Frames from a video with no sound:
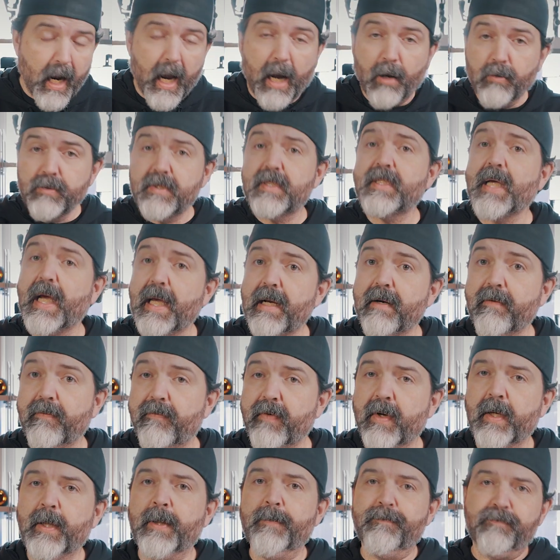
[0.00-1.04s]
outside
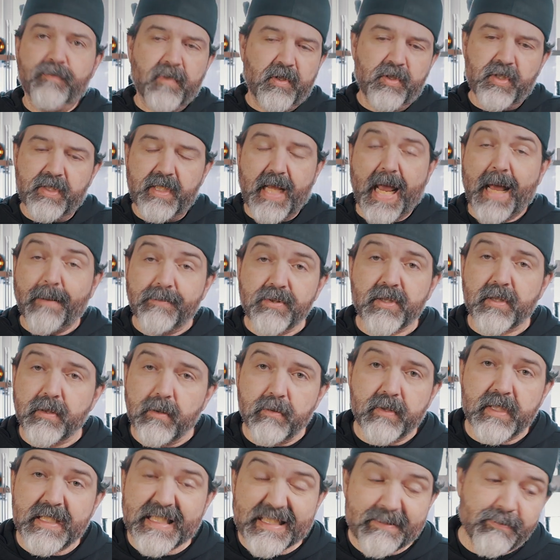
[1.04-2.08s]
of just
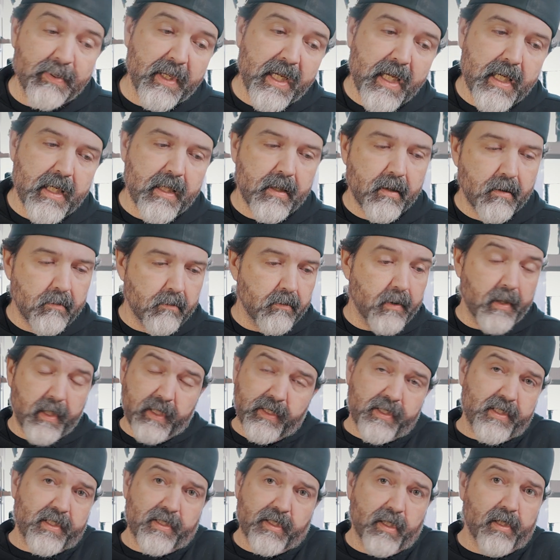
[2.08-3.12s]
absolute speed,
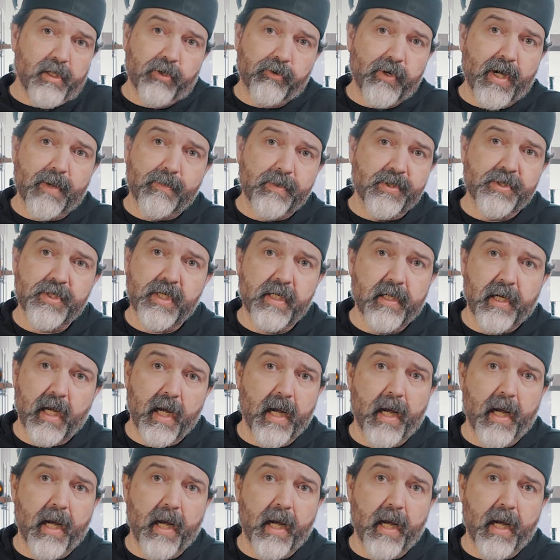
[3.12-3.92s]
it's still a great machine.